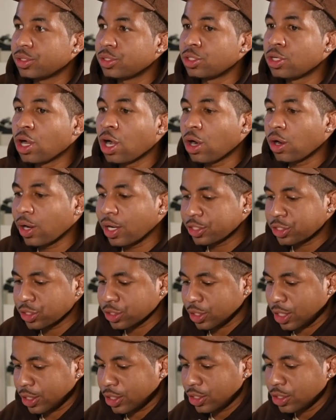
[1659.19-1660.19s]
No, I just
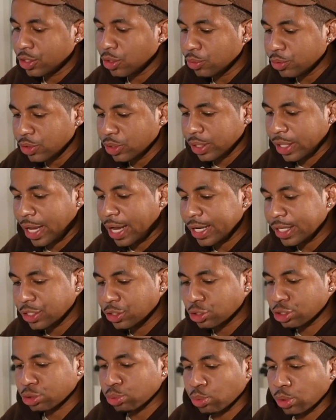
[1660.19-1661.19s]
like when you land and
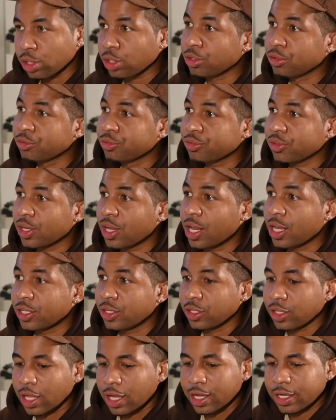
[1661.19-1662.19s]
you swerve and
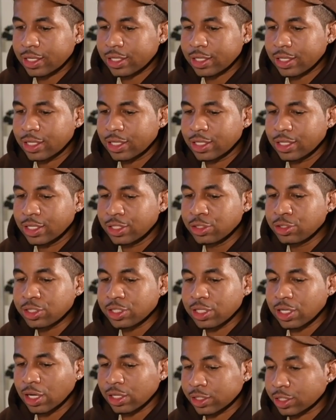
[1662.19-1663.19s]
you you
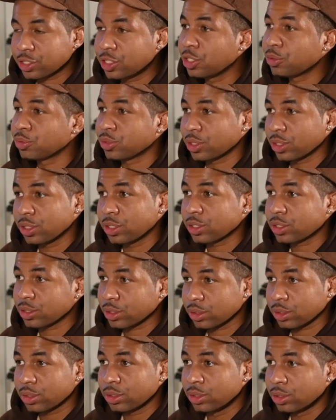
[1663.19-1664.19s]
on a sequence it looks
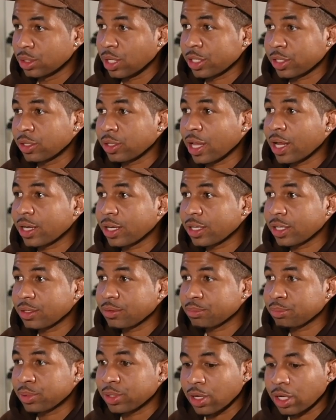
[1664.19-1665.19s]
like you landed it,
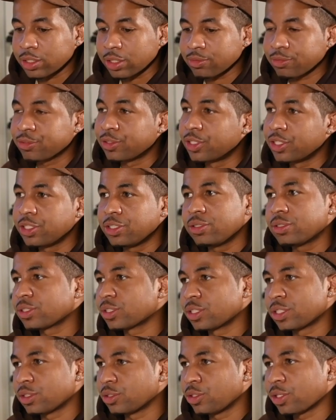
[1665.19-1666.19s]
but on the footy
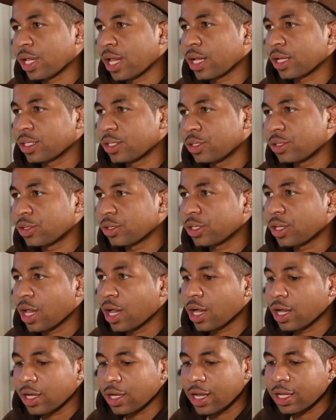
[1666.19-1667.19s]
you can't.
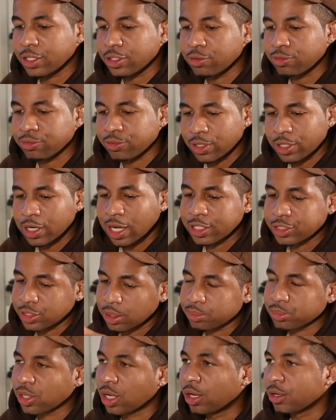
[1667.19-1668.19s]
And I
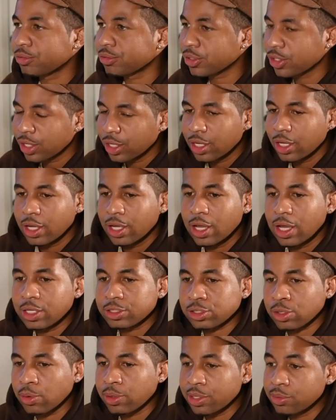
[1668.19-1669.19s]
jumped off. Okay.
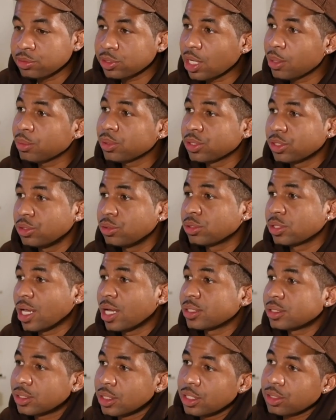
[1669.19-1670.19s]
So he was able to use
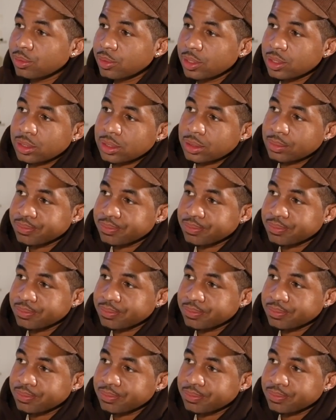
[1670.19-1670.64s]
that sequence.